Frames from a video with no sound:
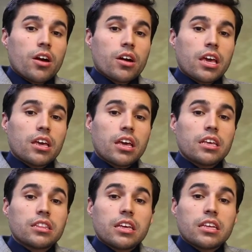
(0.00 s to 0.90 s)
Okay,
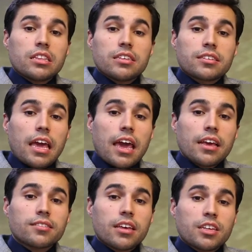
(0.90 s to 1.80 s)
in this
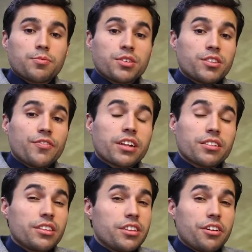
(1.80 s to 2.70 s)
case,
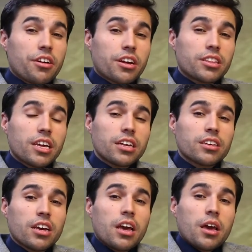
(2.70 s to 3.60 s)
specifically the
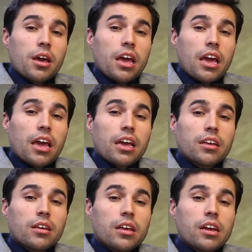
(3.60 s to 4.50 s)
architect
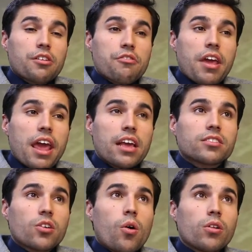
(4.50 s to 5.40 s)

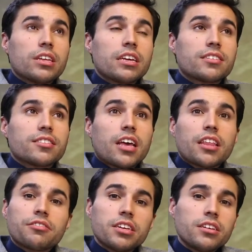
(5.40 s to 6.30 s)
creates all the
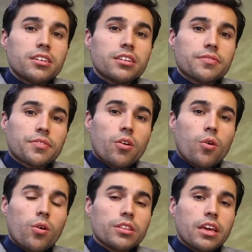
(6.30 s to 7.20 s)
scenery,
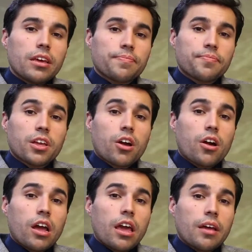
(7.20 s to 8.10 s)
all the
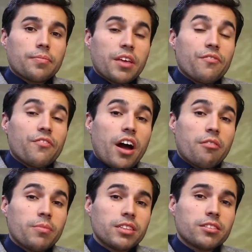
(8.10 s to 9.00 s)

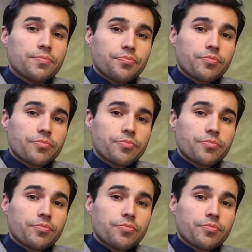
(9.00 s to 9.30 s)
environment,